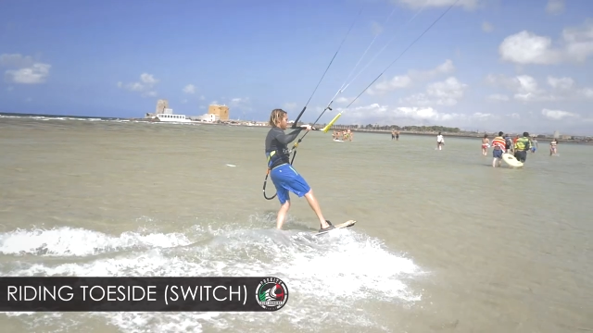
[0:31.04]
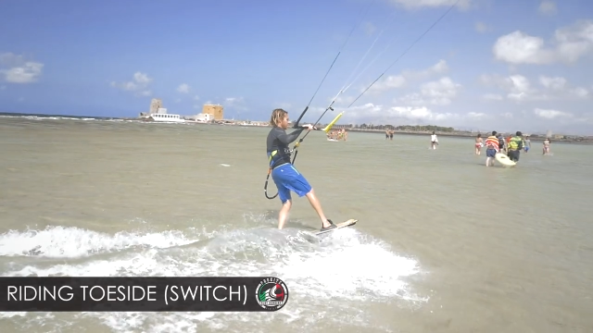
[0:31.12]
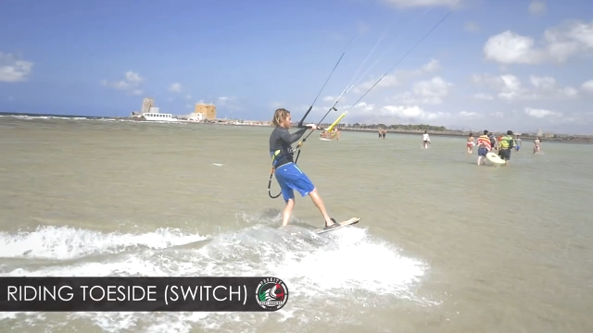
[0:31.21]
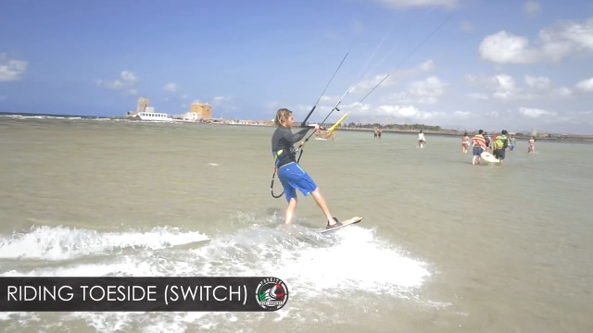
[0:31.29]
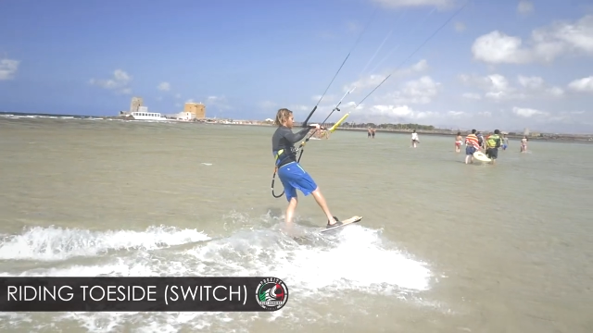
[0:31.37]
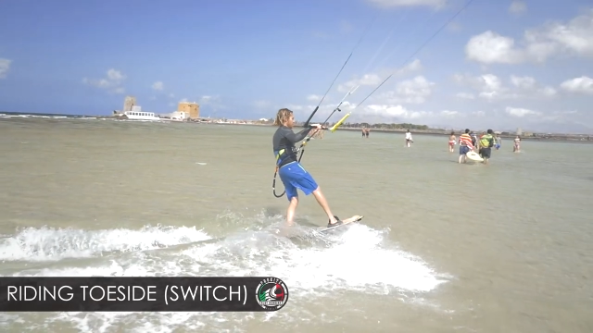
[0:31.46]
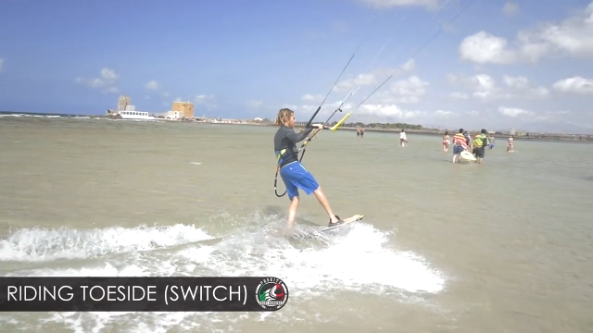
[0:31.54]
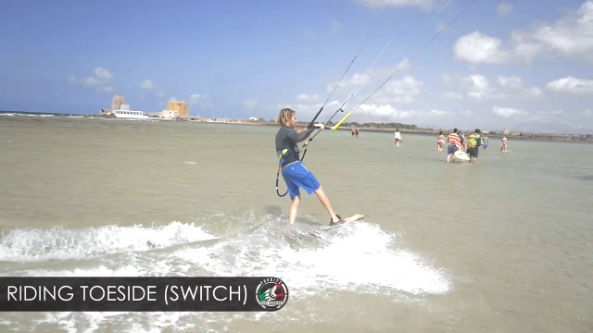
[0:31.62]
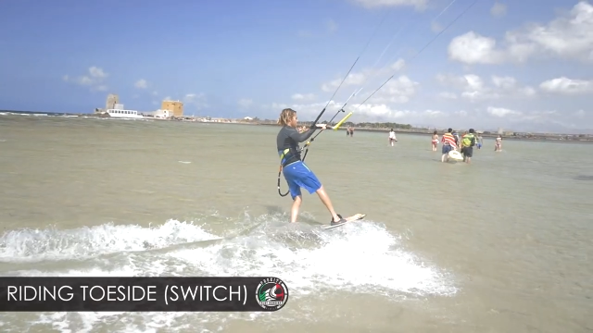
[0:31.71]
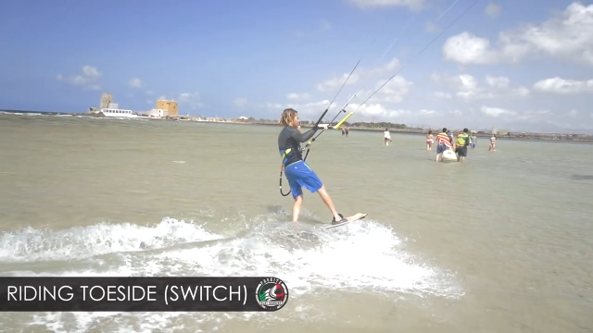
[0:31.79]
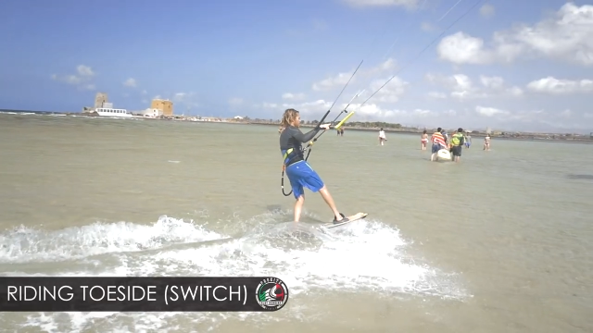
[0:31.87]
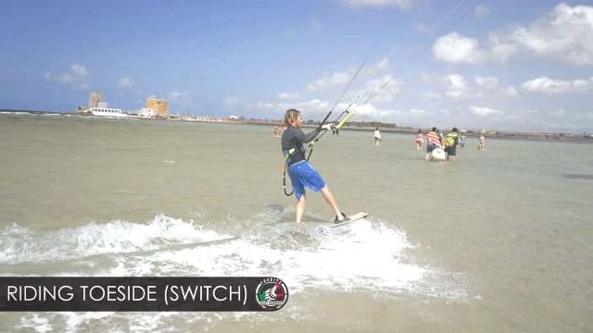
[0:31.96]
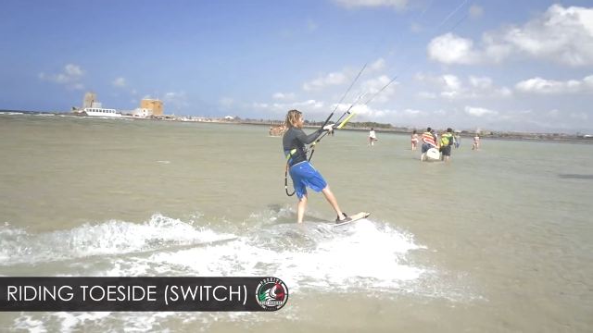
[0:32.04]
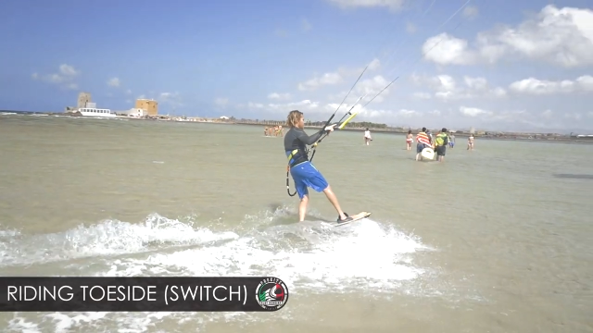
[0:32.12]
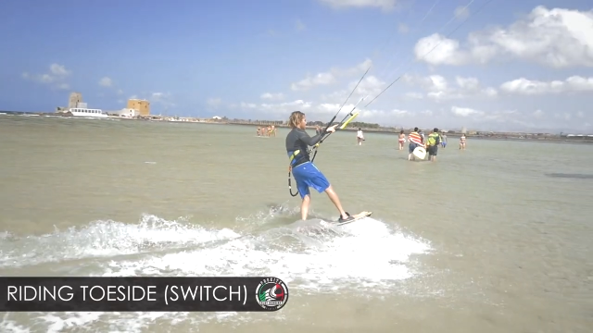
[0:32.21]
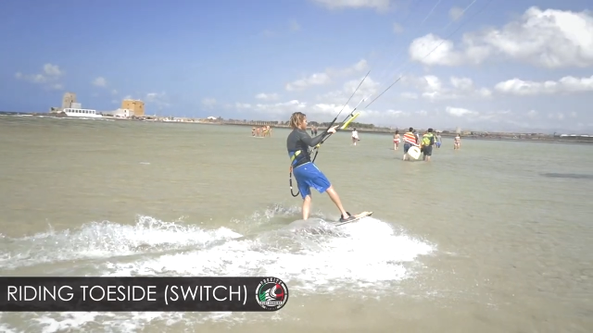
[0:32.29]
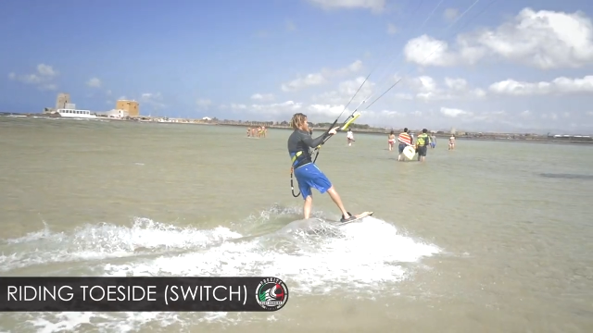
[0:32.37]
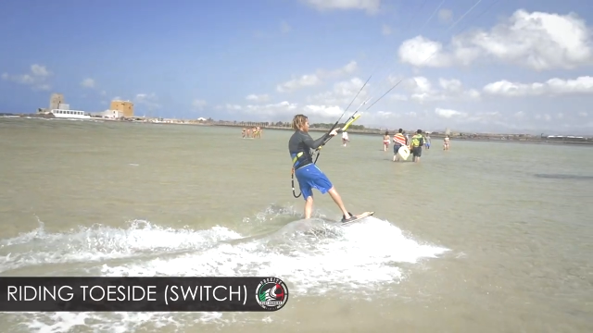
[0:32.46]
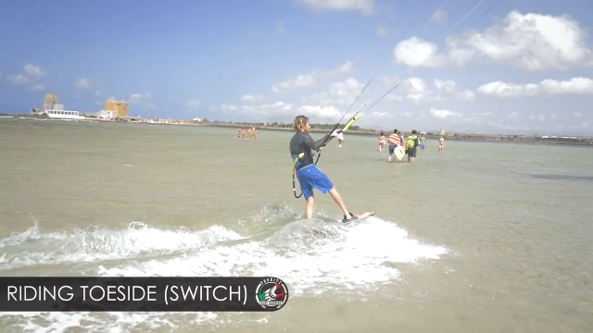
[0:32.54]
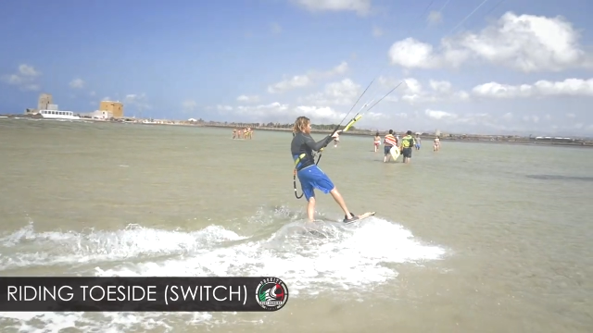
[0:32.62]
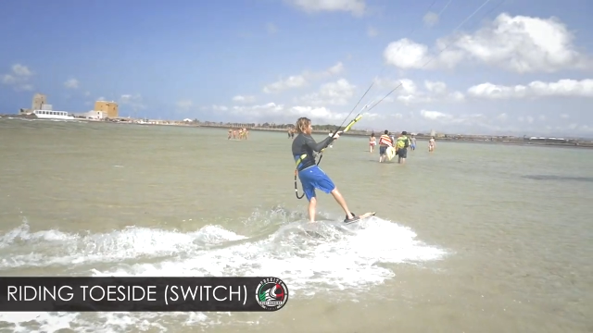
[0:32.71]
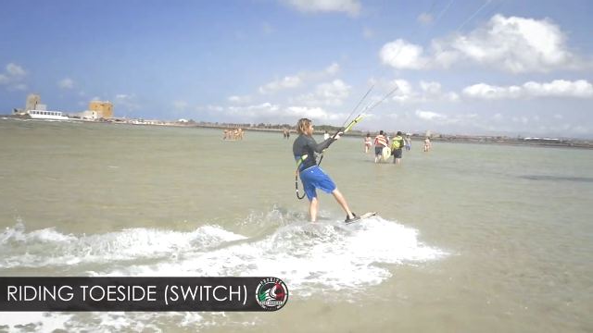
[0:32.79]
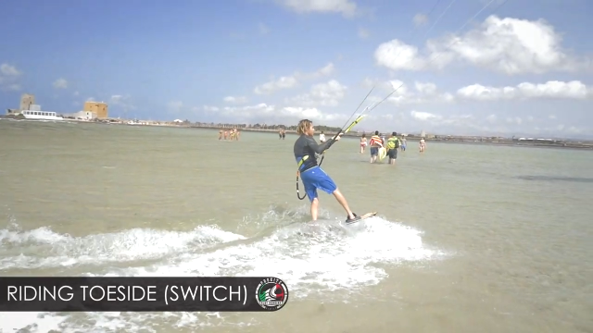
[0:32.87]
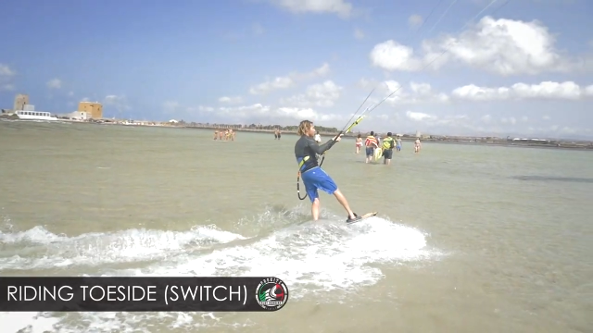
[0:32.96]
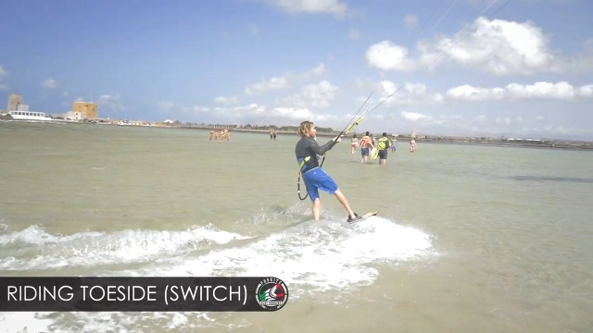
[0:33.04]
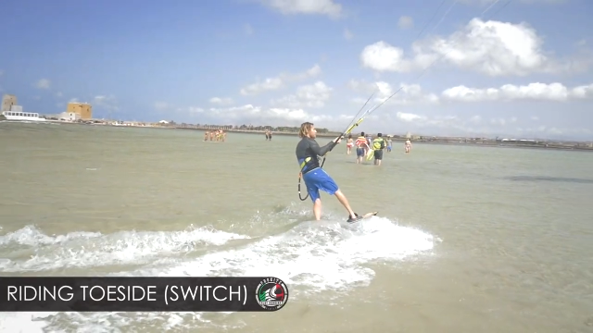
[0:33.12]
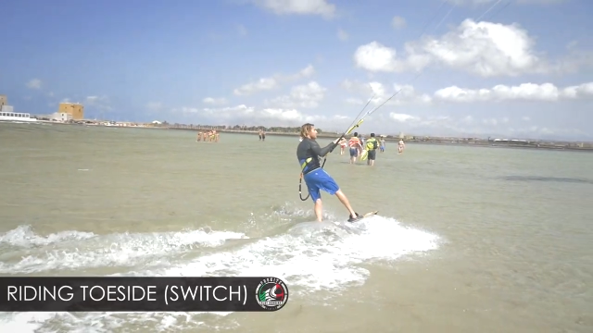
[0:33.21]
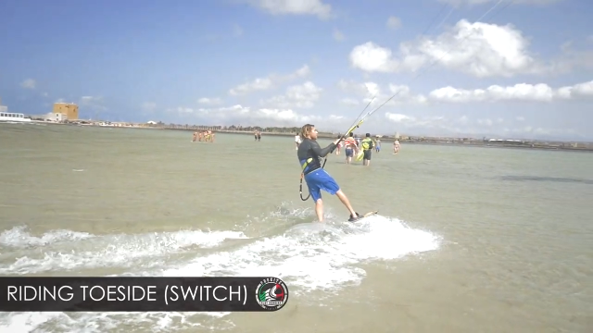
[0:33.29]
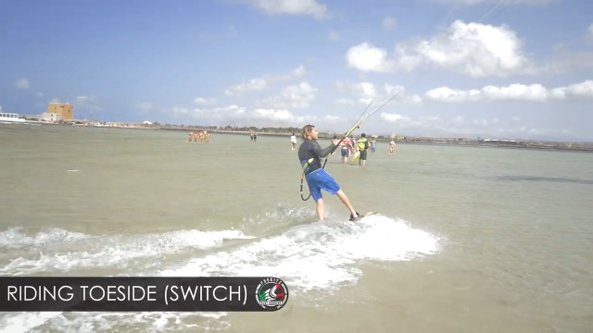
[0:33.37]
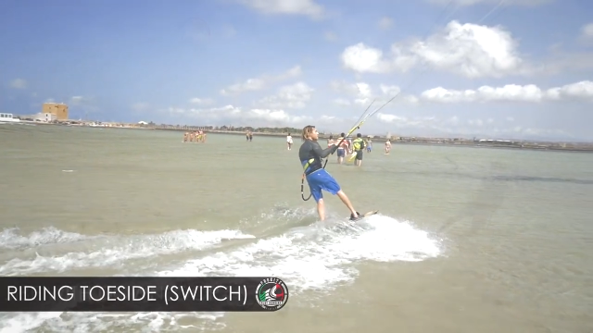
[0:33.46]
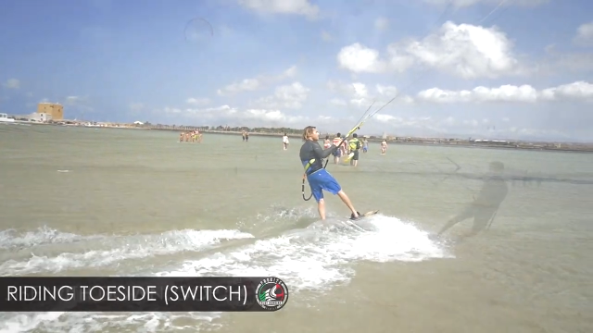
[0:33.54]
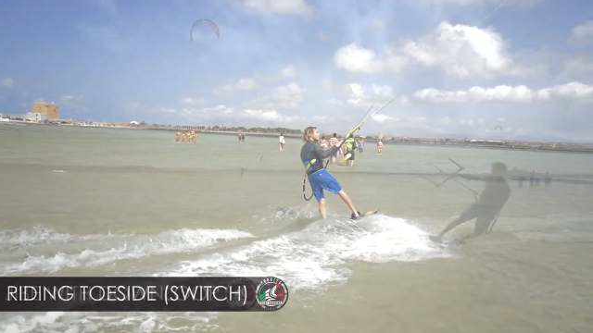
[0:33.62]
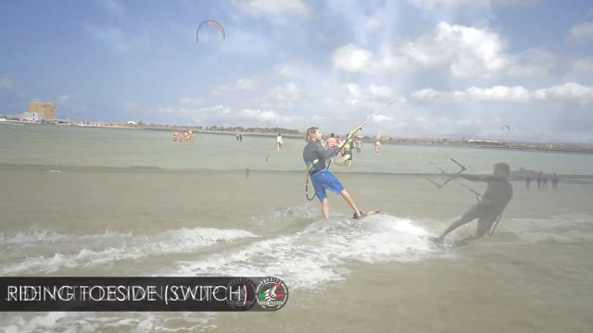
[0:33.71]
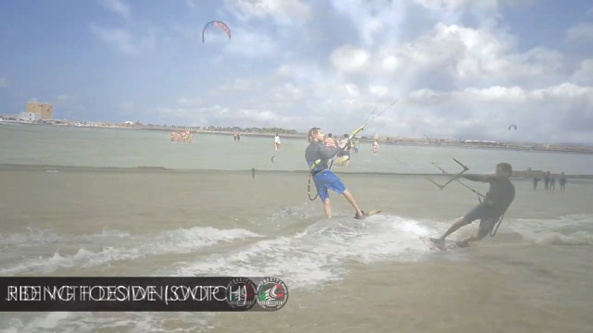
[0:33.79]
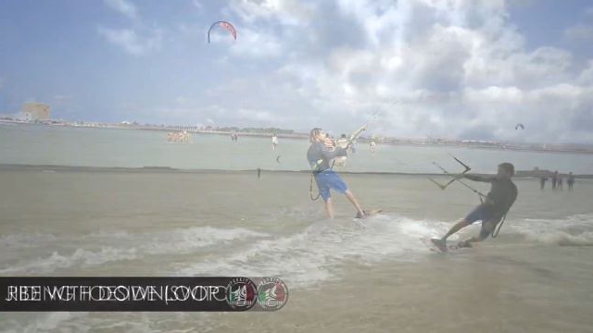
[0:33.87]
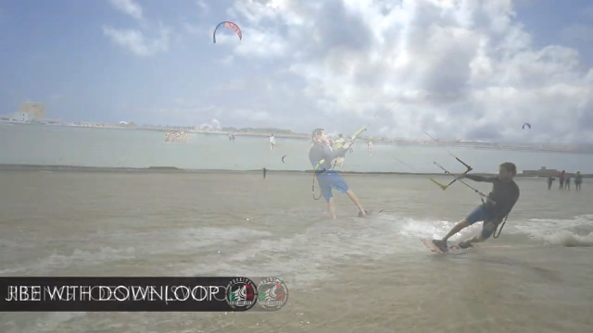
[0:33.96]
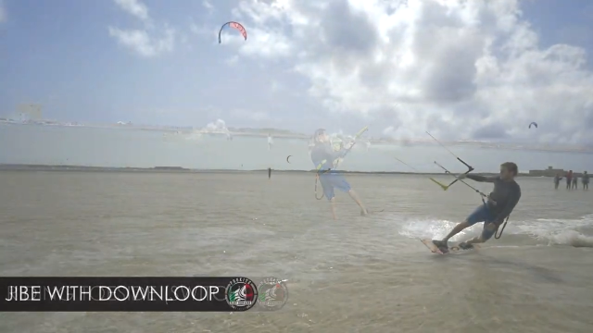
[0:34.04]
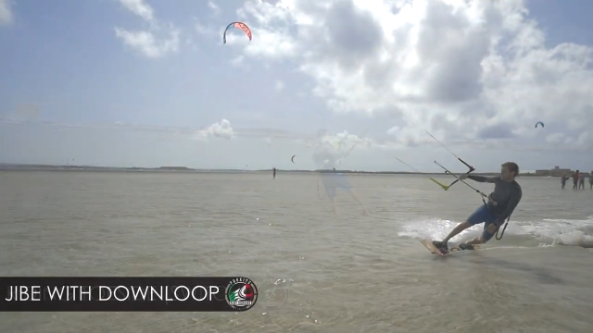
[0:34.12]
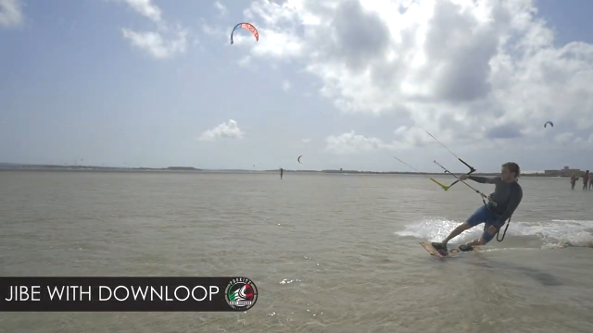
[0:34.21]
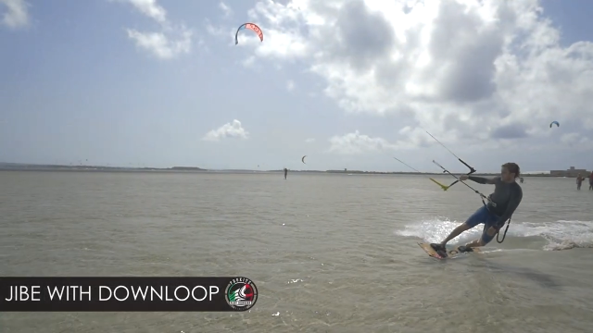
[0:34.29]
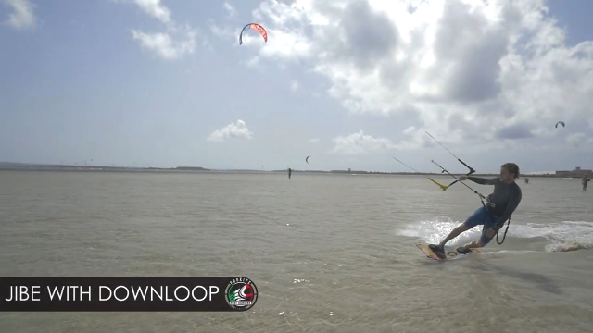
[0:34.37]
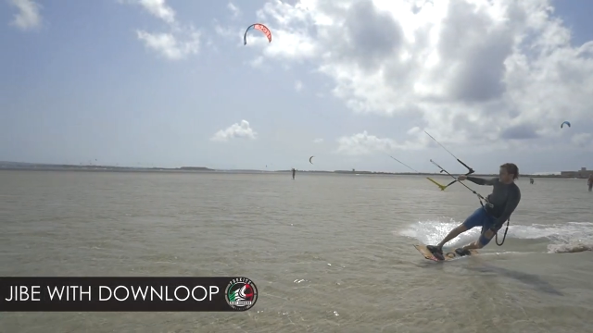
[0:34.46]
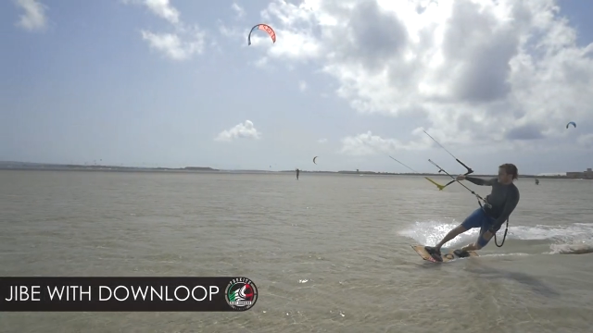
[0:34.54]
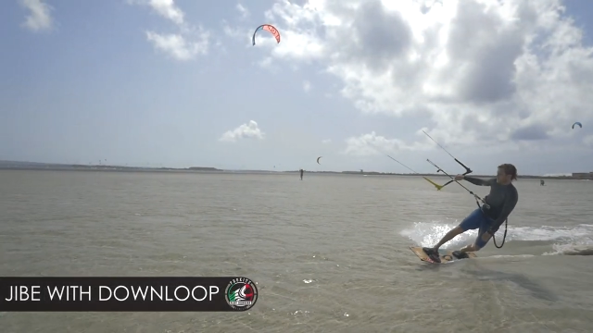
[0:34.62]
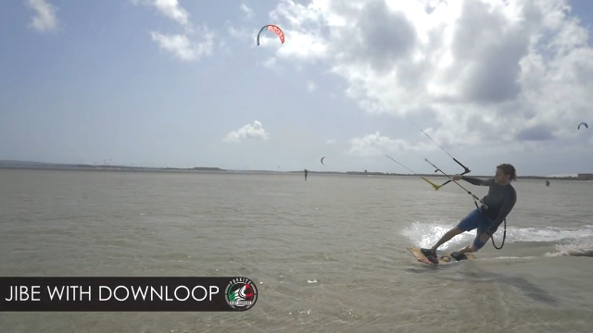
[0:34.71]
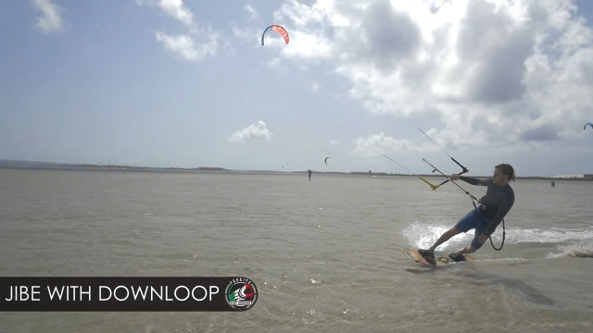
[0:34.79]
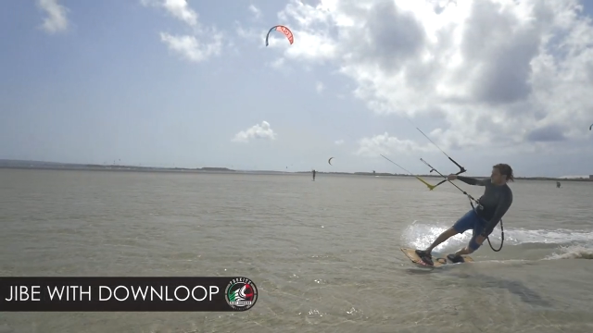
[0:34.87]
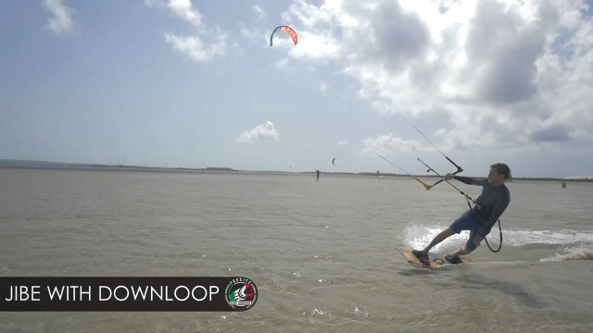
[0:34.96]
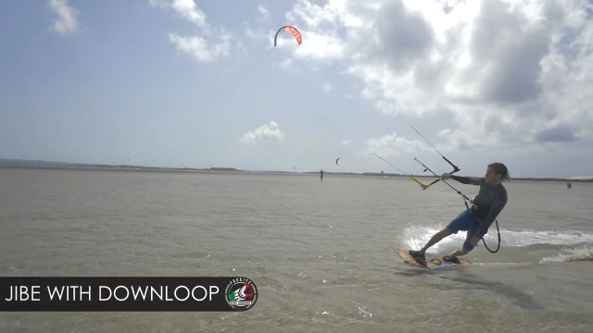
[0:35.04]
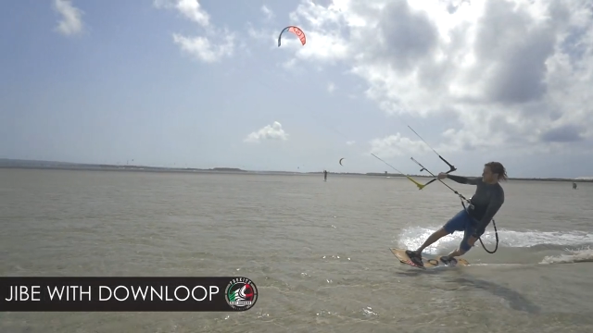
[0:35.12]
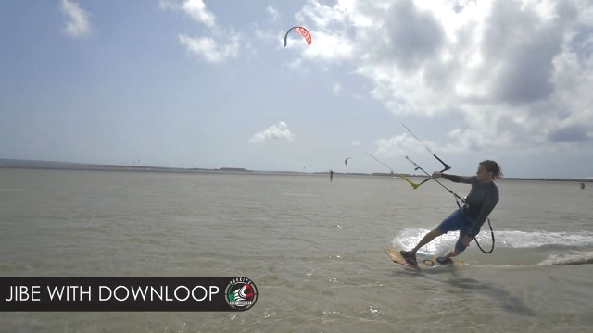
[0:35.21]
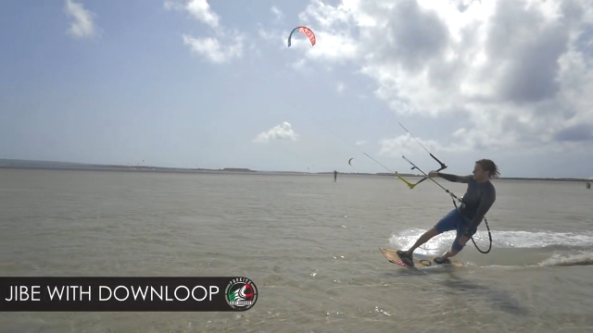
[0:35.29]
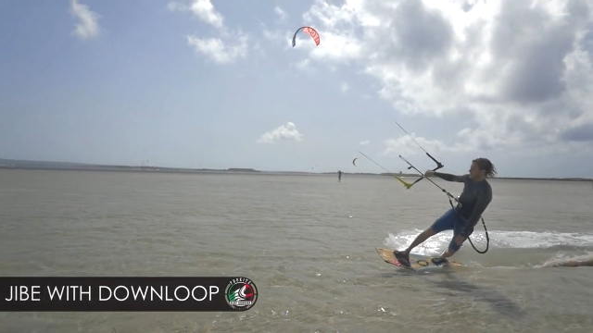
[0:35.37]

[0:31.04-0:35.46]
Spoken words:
No face is visible, so there are no lips to read.